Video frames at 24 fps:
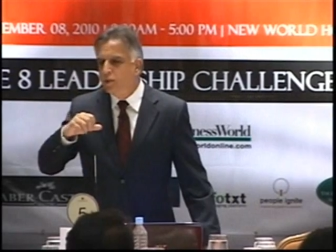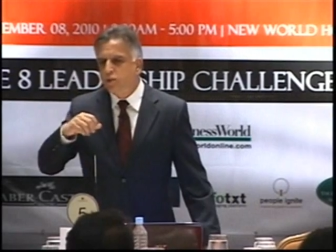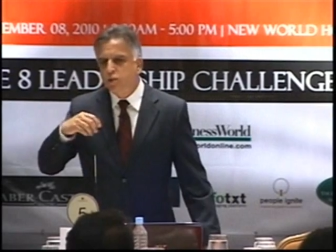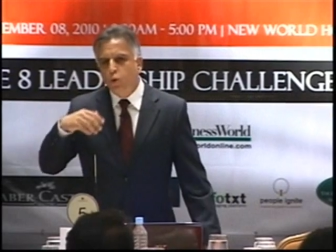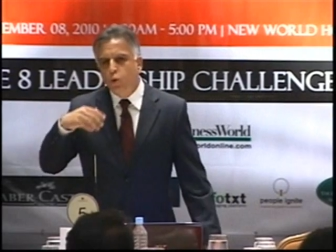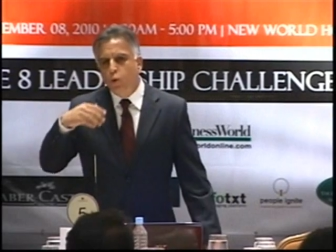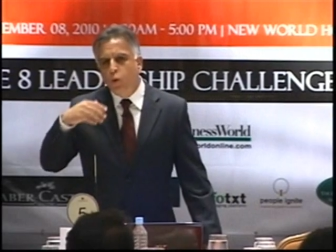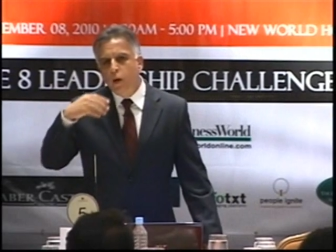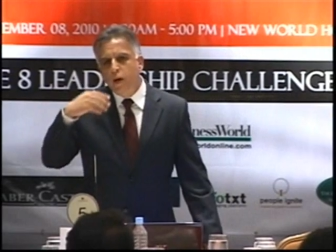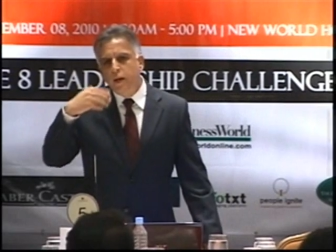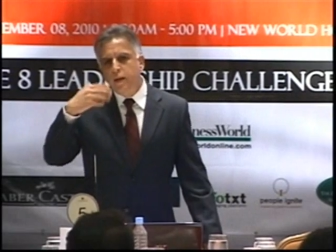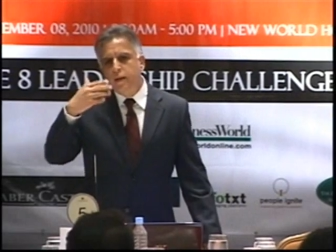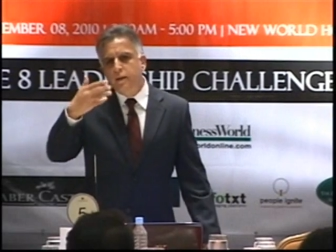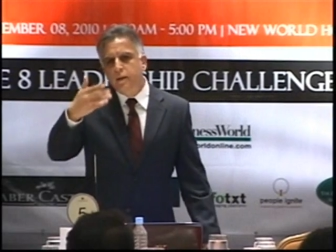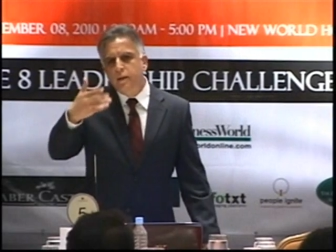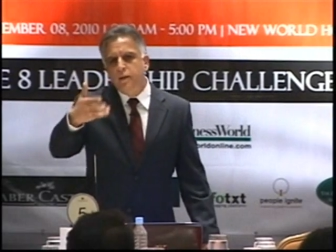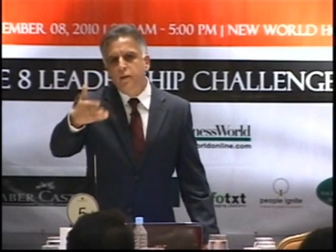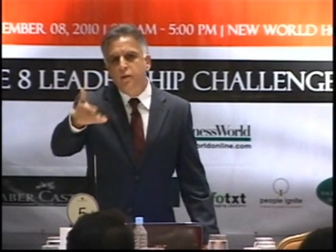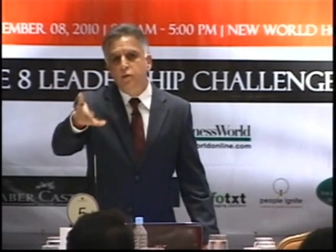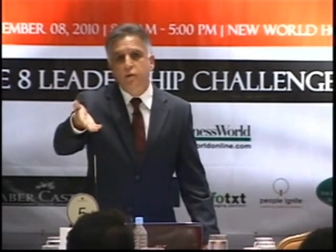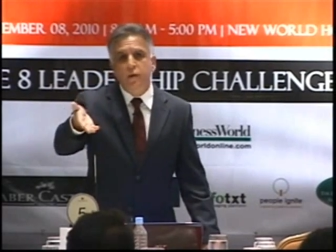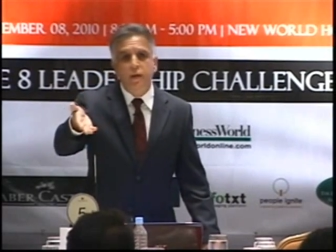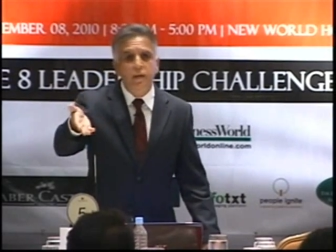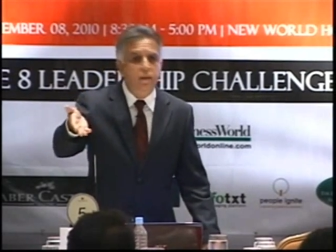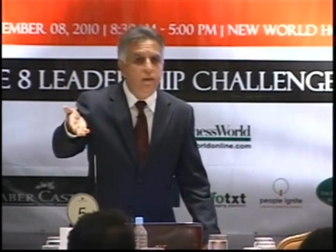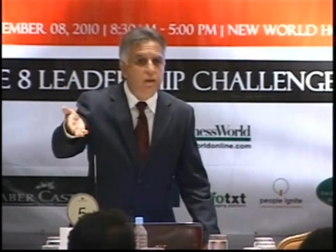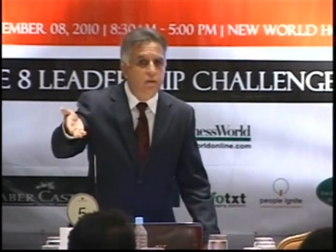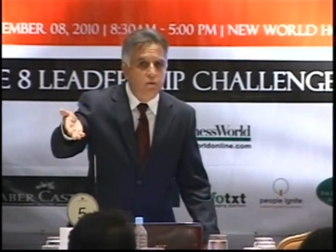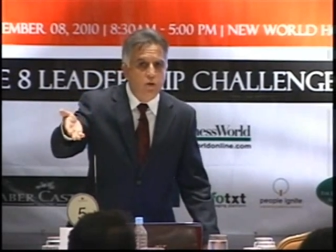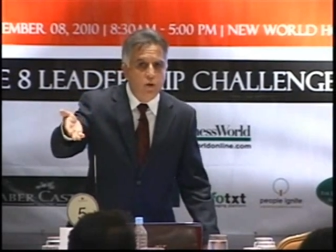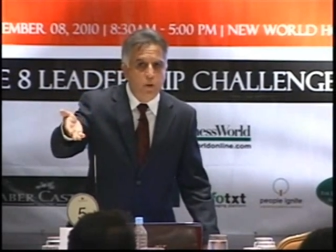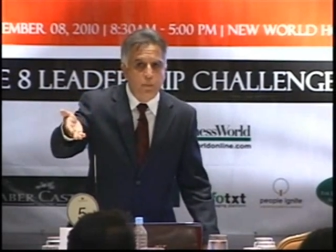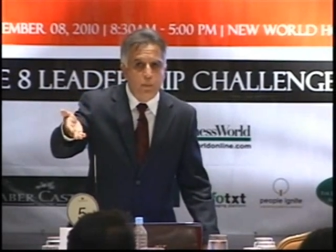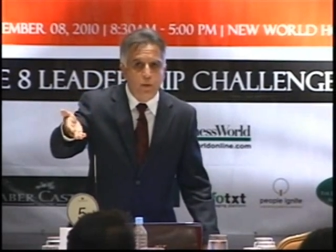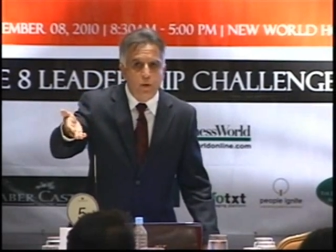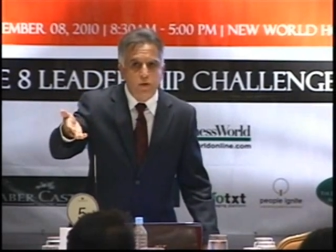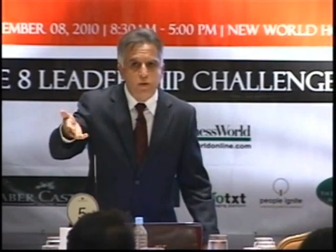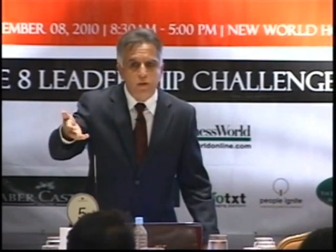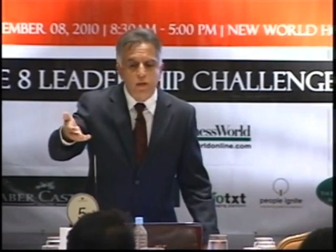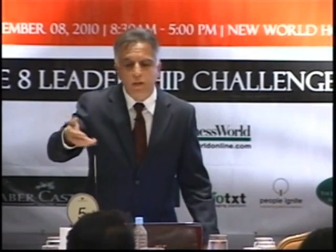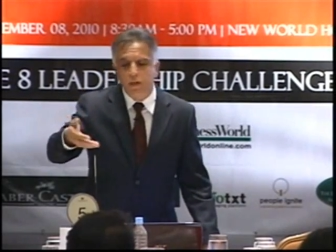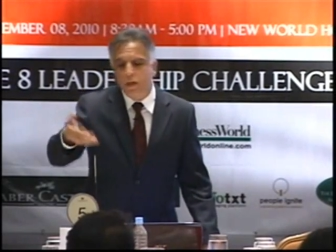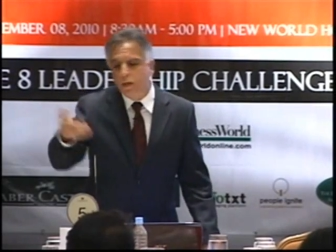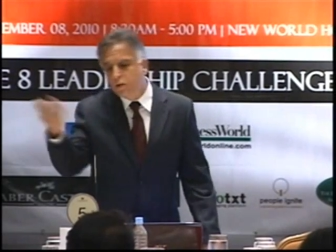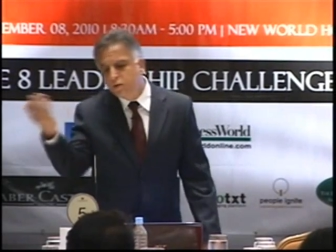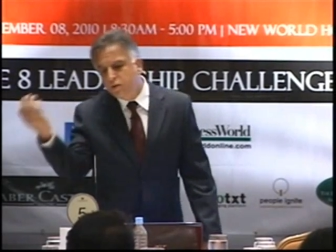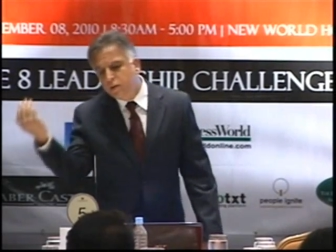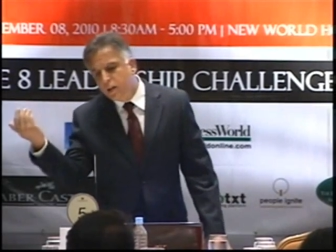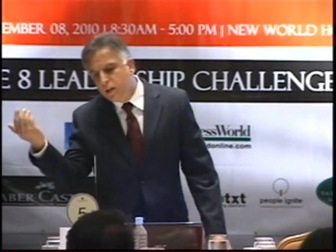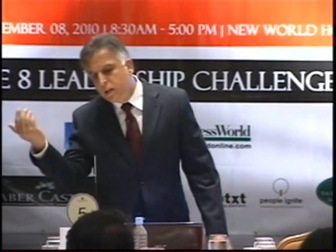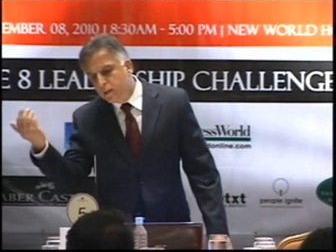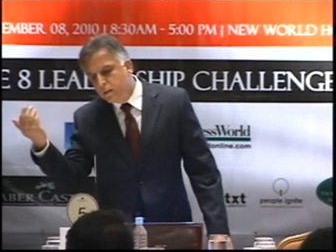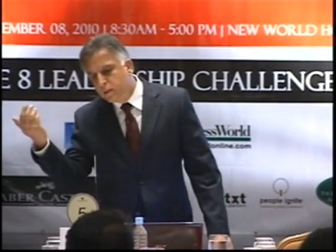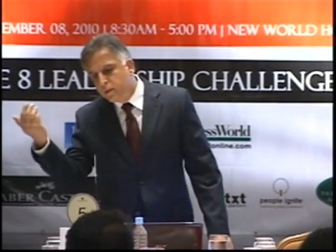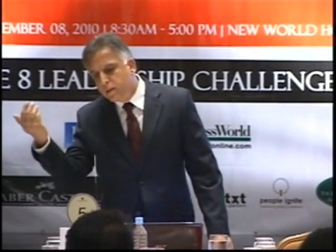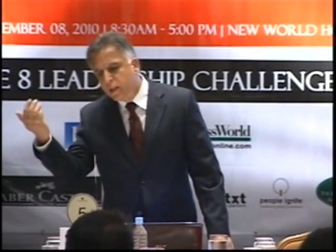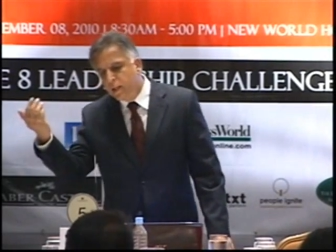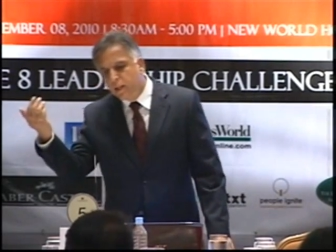So when you interview a person and you tell